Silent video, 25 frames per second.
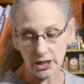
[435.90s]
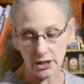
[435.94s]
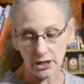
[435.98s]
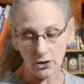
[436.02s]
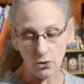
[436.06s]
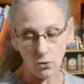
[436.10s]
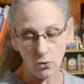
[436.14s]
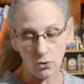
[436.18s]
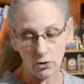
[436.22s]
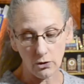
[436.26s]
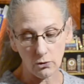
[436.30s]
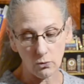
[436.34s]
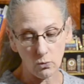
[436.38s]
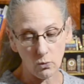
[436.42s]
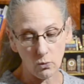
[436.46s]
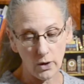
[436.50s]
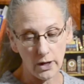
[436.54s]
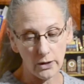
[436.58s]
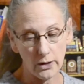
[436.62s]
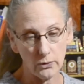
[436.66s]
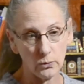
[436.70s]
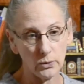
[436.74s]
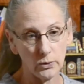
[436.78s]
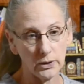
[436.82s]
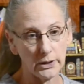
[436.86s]
Or
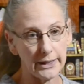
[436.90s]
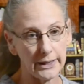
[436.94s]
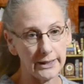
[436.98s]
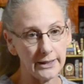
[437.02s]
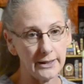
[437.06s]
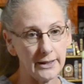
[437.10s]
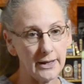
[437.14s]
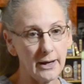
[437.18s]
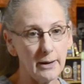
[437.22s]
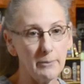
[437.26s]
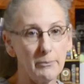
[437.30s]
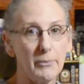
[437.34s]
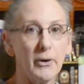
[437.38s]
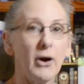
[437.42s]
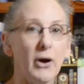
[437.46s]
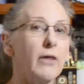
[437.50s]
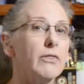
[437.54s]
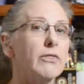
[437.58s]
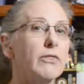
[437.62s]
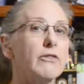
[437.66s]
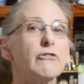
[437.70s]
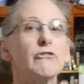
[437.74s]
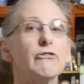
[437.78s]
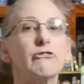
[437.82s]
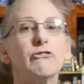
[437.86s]
what will end up on
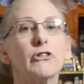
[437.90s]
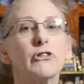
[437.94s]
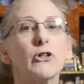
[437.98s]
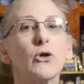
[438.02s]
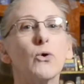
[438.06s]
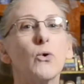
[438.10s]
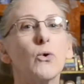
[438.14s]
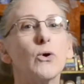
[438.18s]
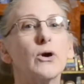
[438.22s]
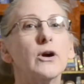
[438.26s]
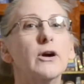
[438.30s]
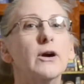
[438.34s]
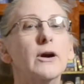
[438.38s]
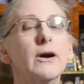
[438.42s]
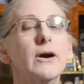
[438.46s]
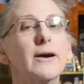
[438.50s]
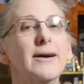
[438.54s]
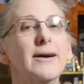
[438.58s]
the floor